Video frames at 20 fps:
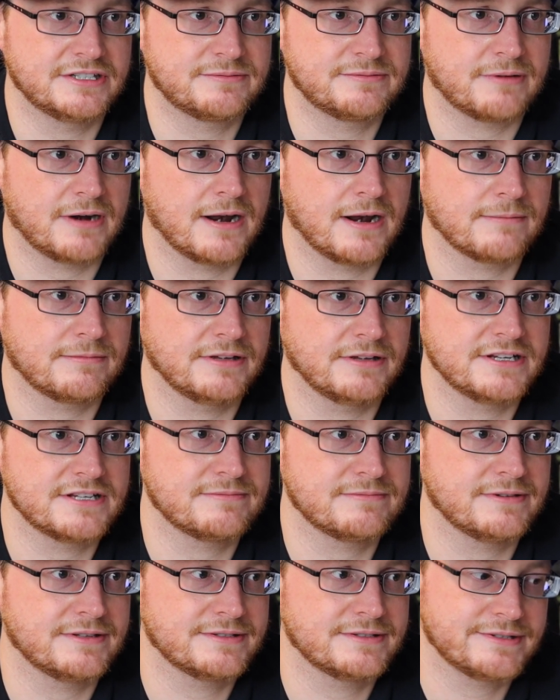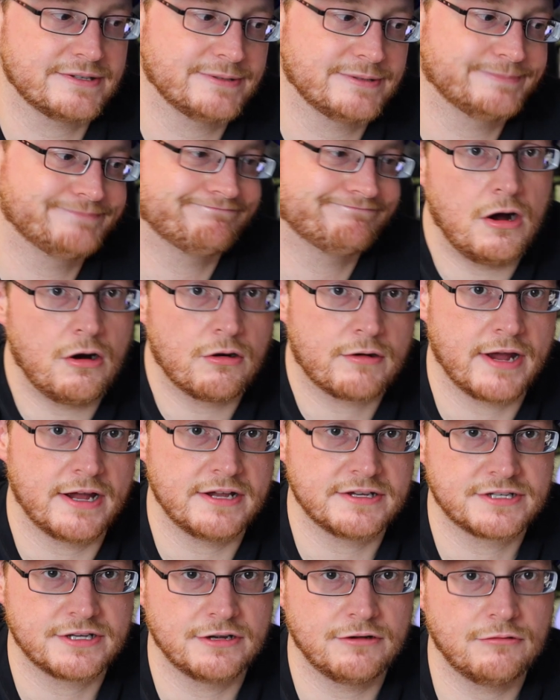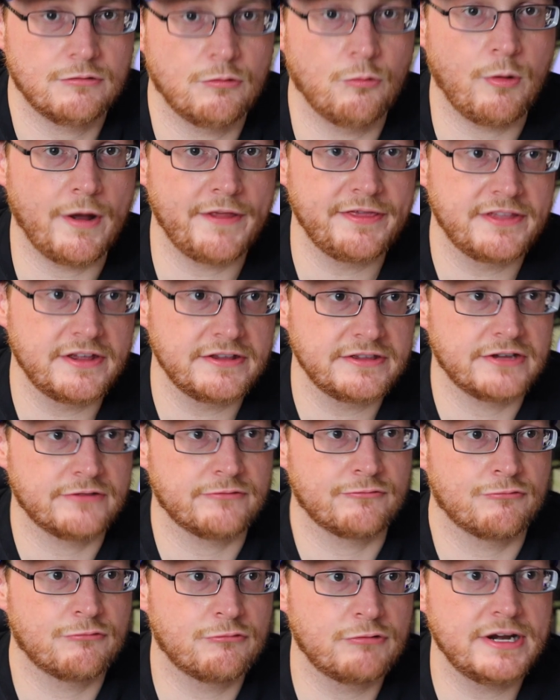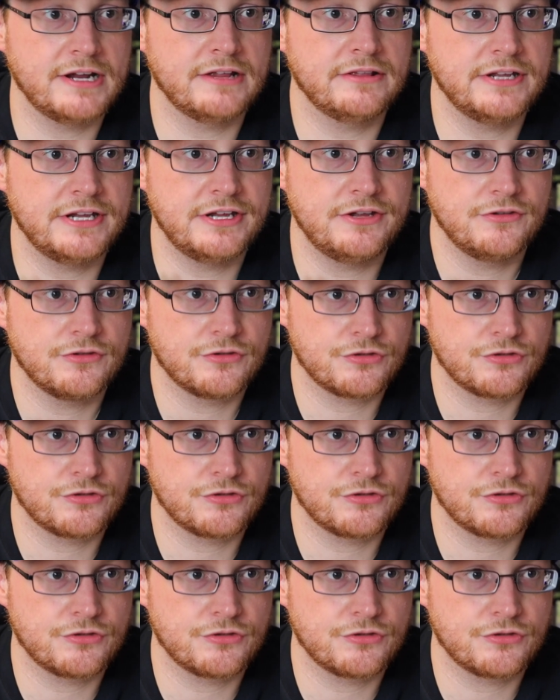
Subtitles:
product placement. So okay, so one thing that really